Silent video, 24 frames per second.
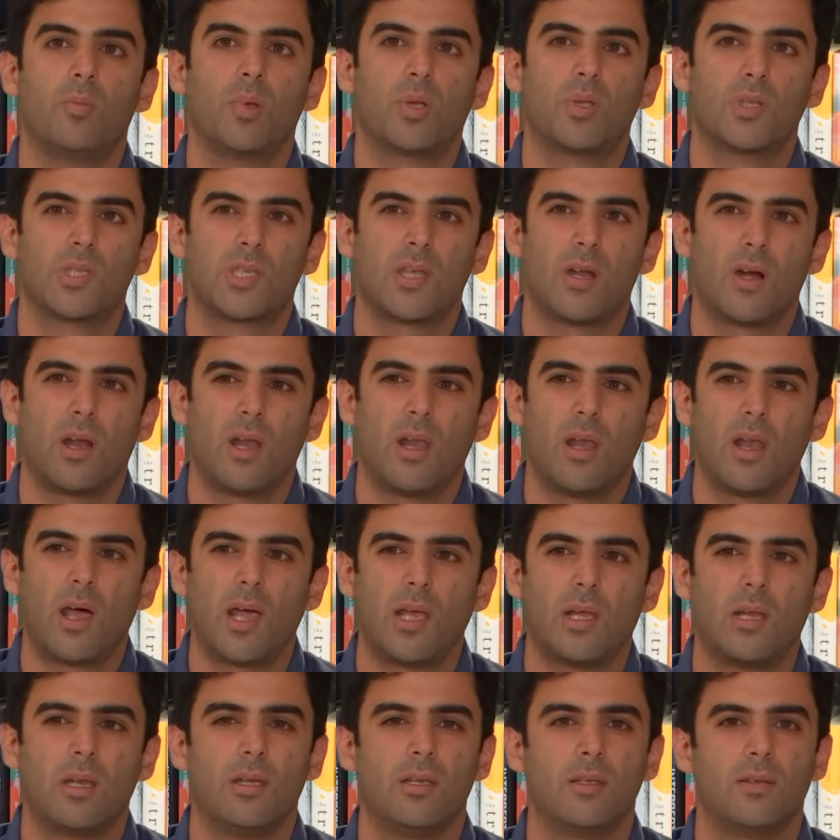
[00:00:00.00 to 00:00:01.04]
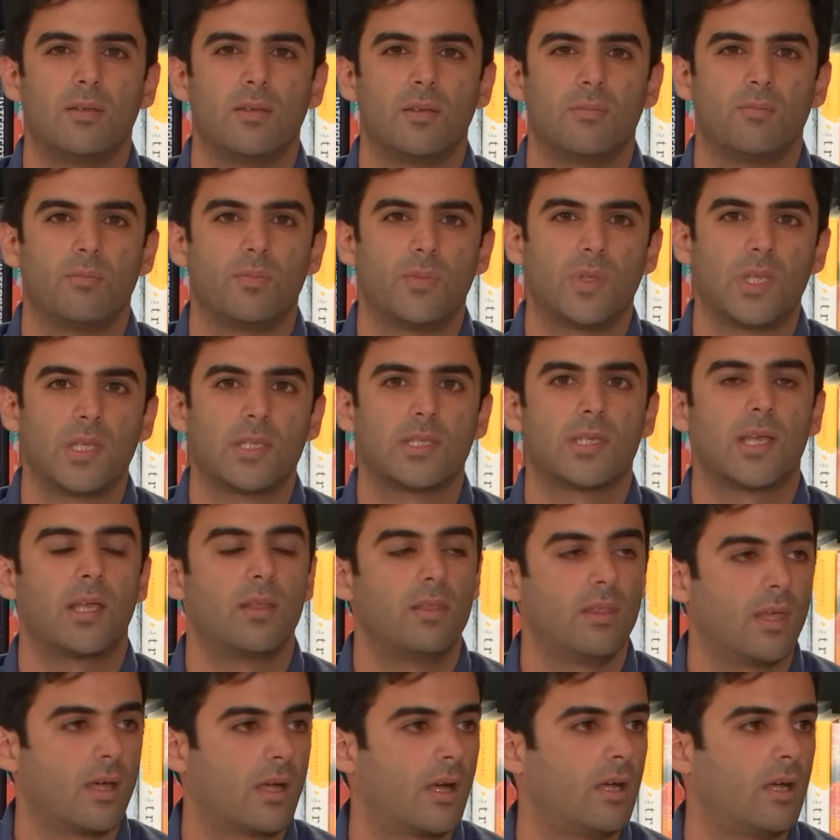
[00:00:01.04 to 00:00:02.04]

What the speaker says: because they're unlikely to send